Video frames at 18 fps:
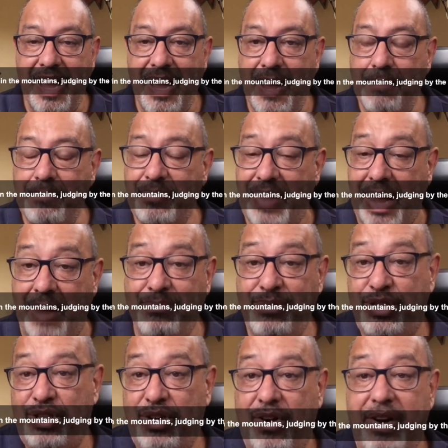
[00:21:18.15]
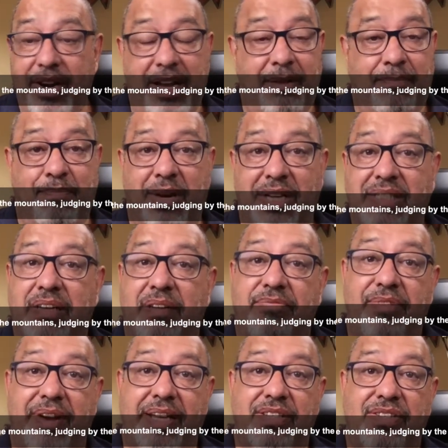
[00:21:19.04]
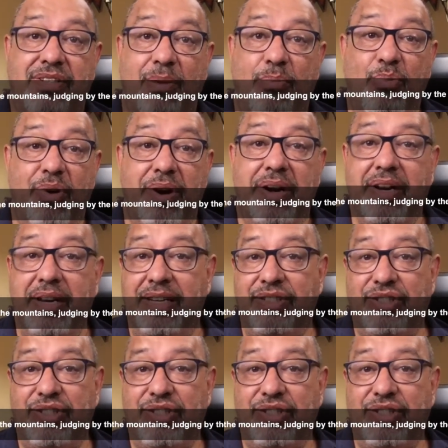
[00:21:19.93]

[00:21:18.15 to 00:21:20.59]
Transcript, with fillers: Um, I'm sure it must have rained somewhere.